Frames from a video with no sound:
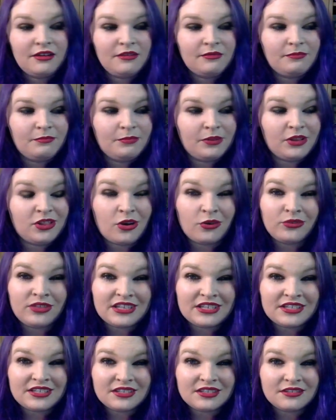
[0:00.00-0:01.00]
below
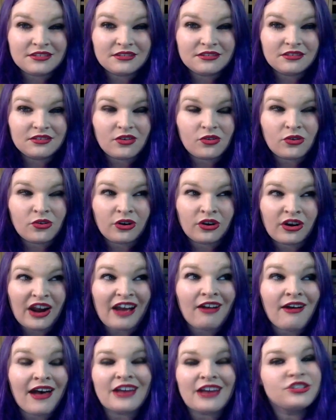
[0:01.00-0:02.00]
this, or
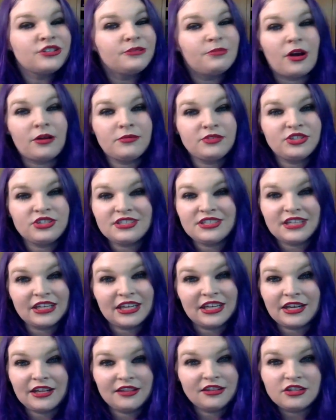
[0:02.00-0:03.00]
I'll actually probably just stick
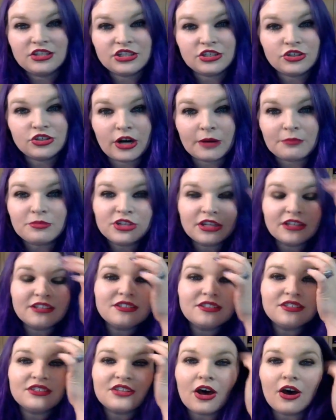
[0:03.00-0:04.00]
it in the description.
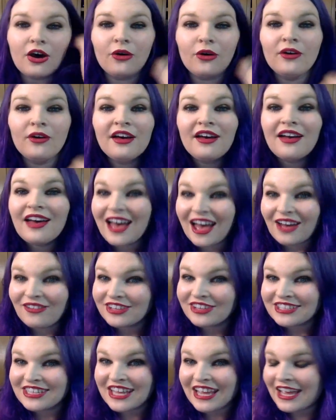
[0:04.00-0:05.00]
So have a
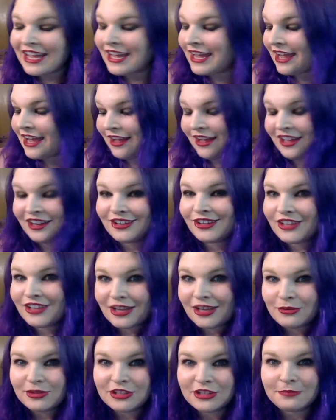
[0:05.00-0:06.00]
good day, and good
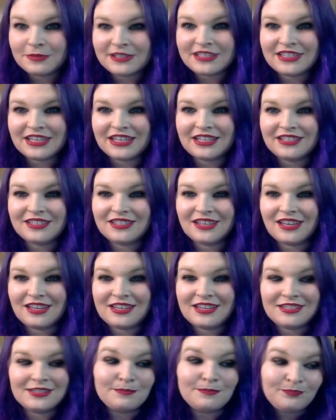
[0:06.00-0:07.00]
luck with your business,
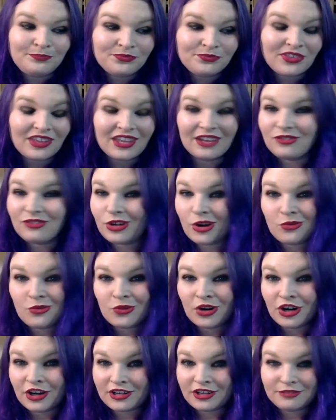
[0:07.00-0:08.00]
because if you don't
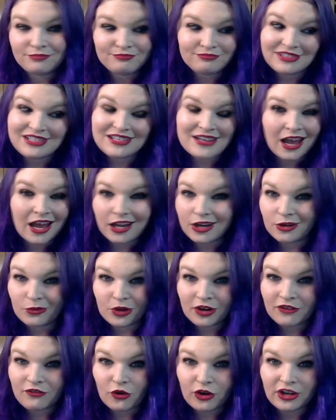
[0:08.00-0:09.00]
work, it's not going to
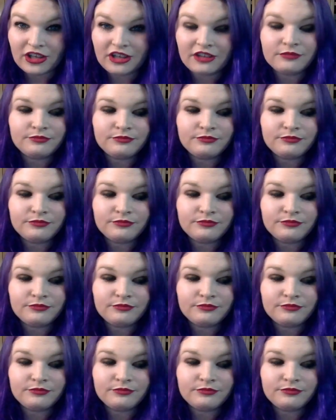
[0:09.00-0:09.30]
work for you.